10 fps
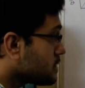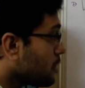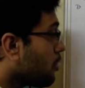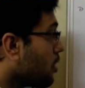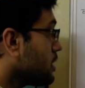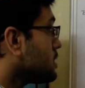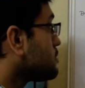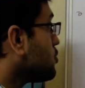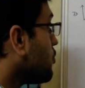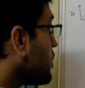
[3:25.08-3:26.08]
the body is
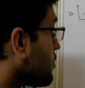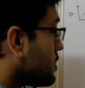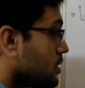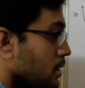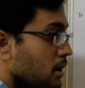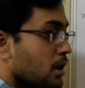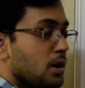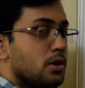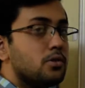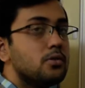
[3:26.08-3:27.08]
moving with a
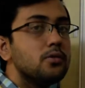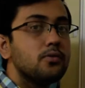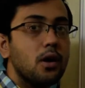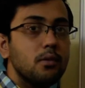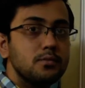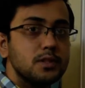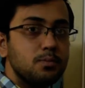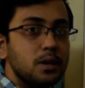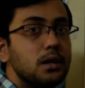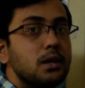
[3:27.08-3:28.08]
uniform
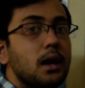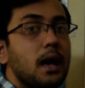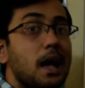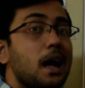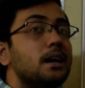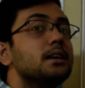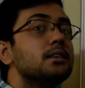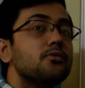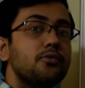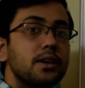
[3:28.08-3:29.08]
speed and in
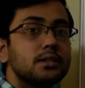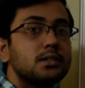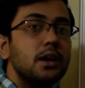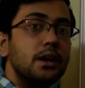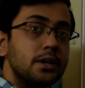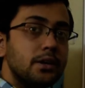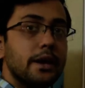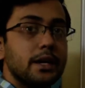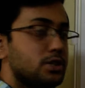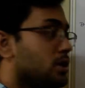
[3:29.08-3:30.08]
a fixed direction,